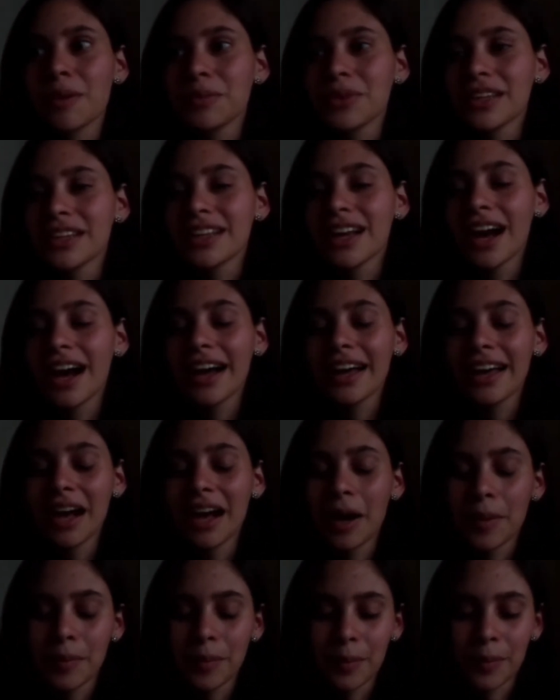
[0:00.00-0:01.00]

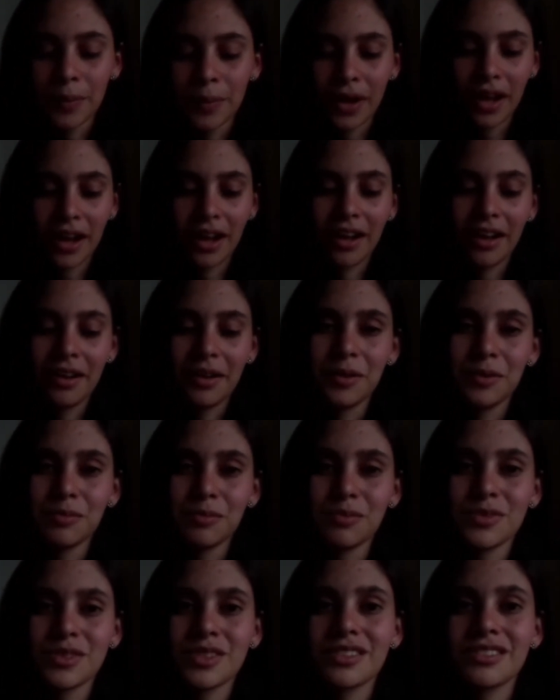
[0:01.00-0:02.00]
I
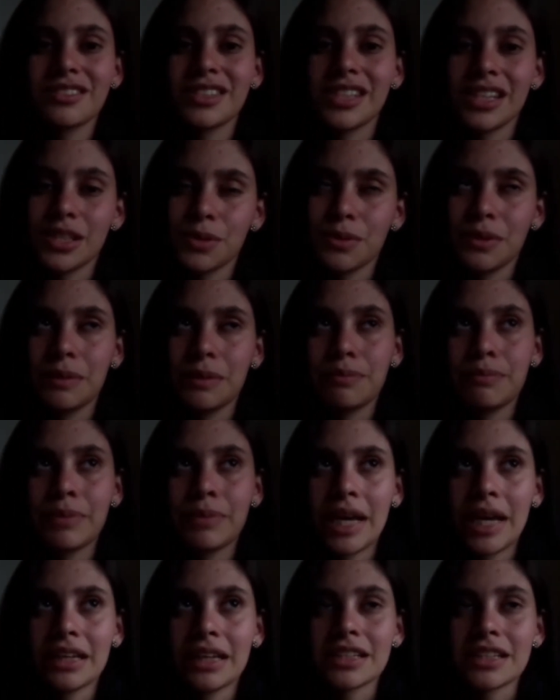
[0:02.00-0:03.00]
tend to be paying
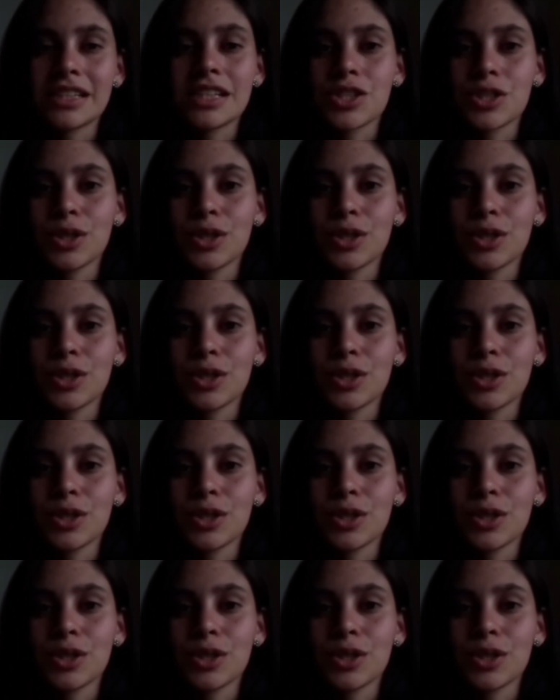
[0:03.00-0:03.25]
attention